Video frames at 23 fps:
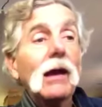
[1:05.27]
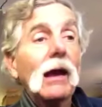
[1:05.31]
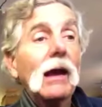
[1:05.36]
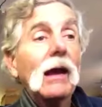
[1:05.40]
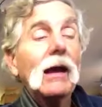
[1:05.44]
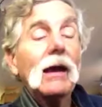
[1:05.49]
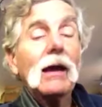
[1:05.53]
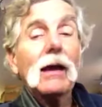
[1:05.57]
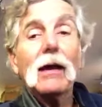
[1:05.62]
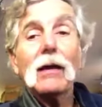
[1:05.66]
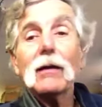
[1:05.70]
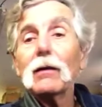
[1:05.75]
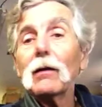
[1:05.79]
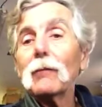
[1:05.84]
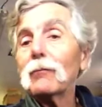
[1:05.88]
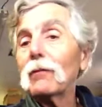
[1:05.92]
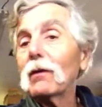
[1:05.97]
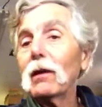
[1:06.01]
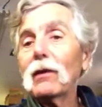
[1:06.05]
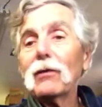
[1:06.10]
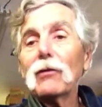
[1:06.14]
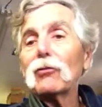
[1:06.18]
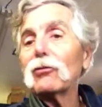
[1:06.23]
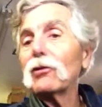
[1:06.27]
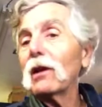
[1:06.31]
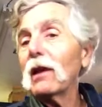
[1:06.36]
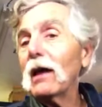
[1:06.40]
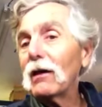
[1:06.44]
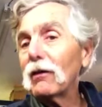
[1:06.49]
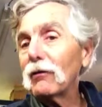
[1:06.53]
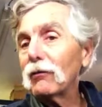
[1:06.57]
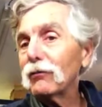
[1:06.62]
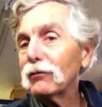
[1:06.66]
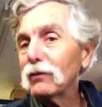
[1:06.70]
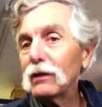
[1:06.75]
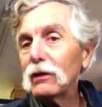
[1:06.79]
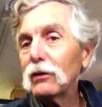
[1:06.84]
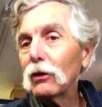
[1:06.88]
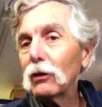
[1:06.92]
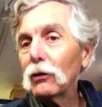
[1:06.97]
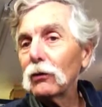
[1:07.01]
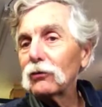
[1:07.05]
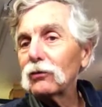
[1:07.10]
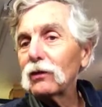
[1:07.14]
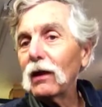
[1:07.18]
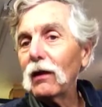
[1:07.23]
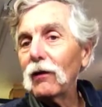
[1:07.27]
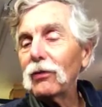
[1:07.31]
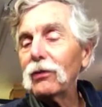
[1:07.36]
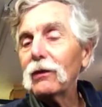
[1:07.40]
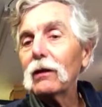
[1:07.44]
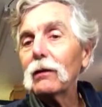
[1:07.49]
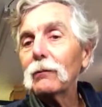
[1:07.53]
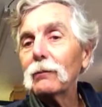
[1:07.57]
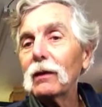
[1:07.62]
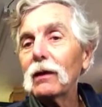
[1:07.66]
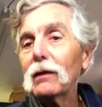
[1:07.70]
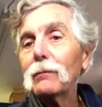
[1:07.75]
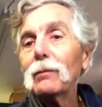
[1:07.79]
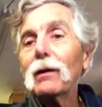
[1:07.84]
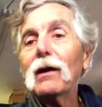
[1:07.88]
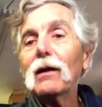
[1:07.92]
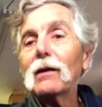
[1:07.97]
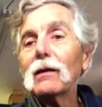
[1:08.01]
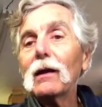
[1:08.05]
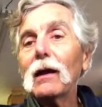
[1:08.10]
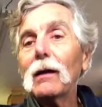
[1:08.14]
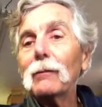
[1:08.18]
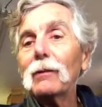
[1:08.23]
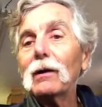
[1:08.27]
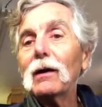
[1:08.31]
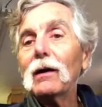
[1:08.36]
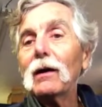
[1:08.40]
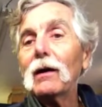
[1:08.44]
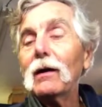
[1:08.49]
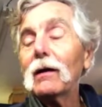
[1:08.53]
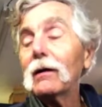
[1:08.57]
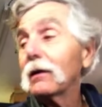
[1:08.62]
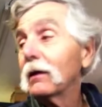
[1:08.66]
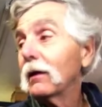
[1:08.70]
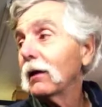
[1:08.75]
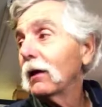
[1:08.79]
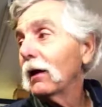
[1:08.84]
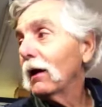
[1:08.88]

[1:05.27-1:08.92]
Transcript: And there's a lot of Vitos out there made by Yamaha.